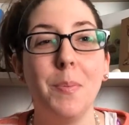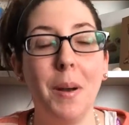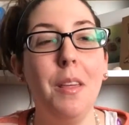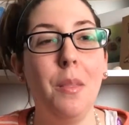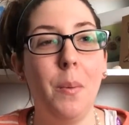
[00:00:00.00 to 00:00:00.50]

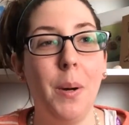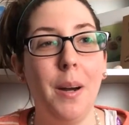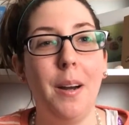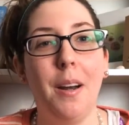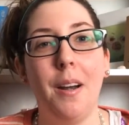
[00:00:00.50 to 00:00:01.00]
spreading the
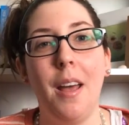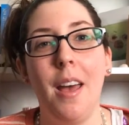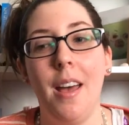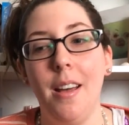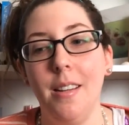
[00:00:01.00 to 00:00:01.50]
word
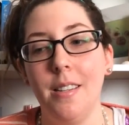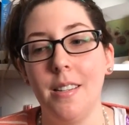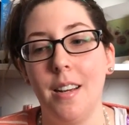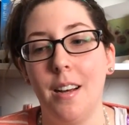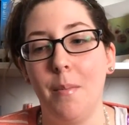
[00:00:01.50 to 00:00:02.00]
and
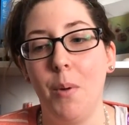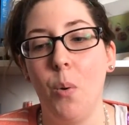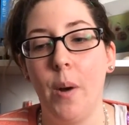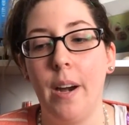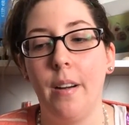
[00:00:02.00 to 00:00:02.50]

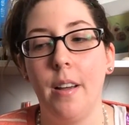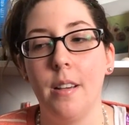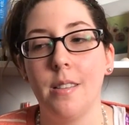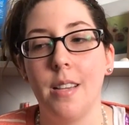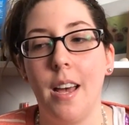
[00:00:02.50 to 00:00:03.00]

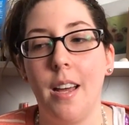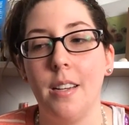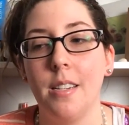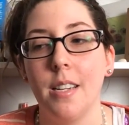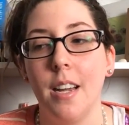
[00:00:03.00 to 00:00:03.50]
awareness.
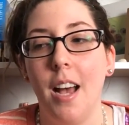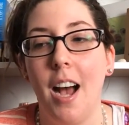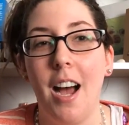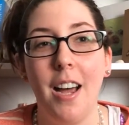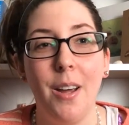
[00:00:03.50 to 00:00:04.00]
And
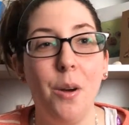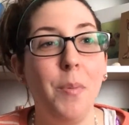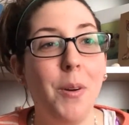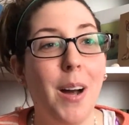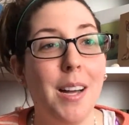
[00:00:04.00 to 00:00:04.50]
I
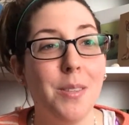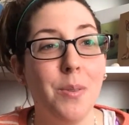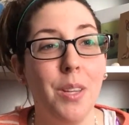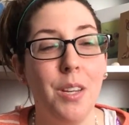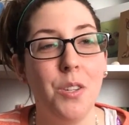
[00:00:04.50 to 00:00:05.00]
hope you
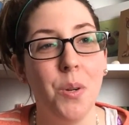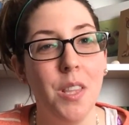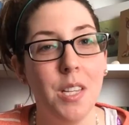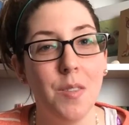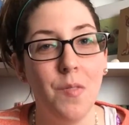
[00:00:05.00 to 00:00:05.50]
guys really
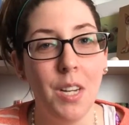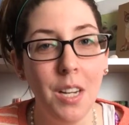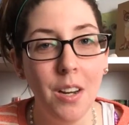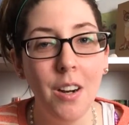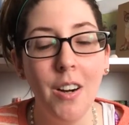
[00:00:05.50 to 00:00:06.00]
enjoyed this
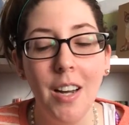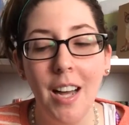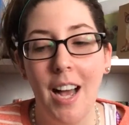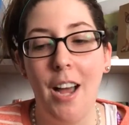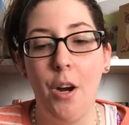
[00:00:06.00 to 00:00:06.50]
video.
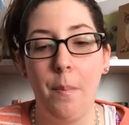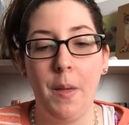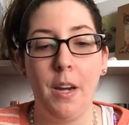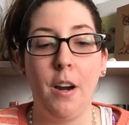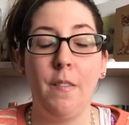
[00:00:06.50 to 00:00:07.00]
I hope
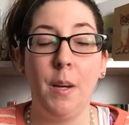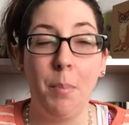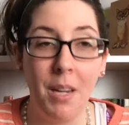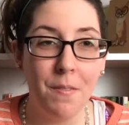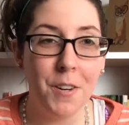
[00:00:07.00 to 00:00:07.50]
that you're having a
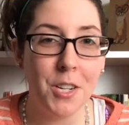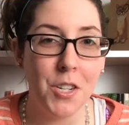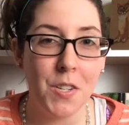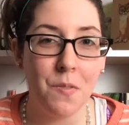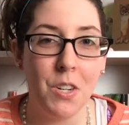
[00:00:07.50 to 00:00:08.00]
pain-free,
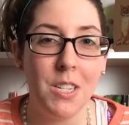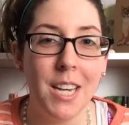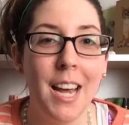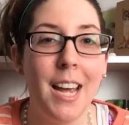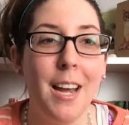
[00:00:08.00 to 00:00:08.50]
stress-free
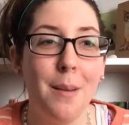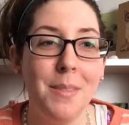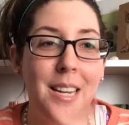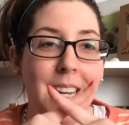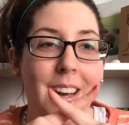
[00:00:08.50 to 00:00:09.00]
day. I'm
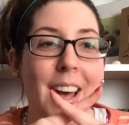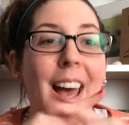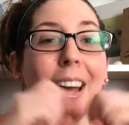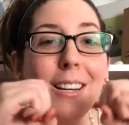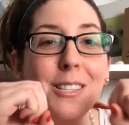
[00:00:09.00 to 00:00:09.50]
sending out
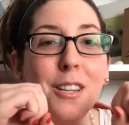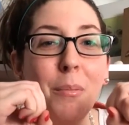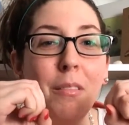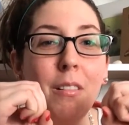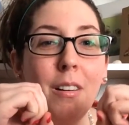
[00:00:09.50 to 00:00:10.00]
X
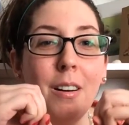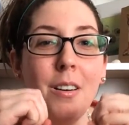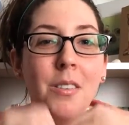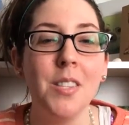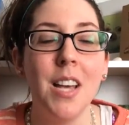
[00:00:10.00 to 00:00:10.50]
double
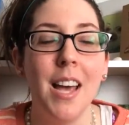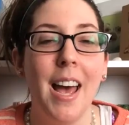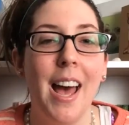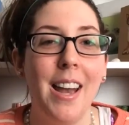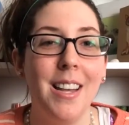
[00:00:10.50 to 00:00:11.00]
O's.
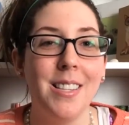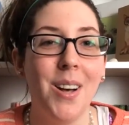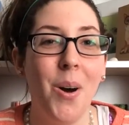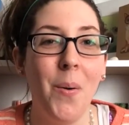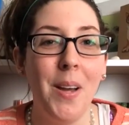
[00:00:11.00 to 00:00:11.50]
And as
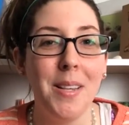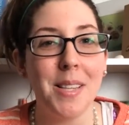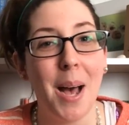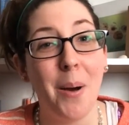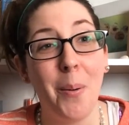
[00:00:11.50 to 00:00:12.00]
always,
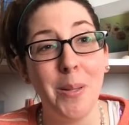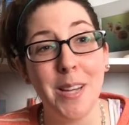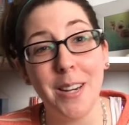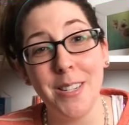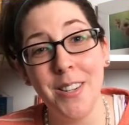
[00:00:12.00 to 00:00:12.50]
I will
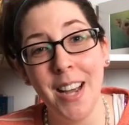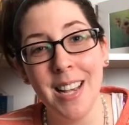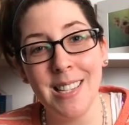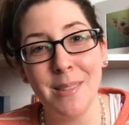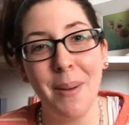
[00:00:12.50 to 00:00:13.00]
talk to you
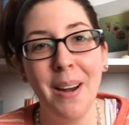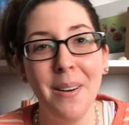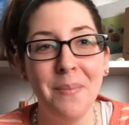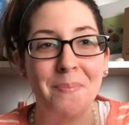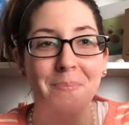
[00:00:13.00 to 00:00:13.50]
guys
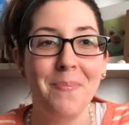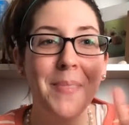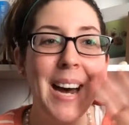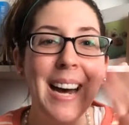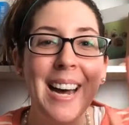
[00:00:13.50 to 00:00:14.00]
tomorrow.
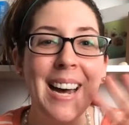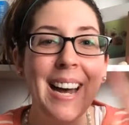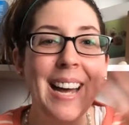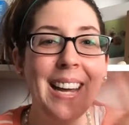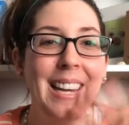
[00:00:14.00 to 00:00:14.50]

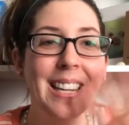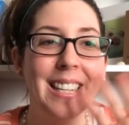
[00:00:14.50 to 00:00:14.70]
Bye!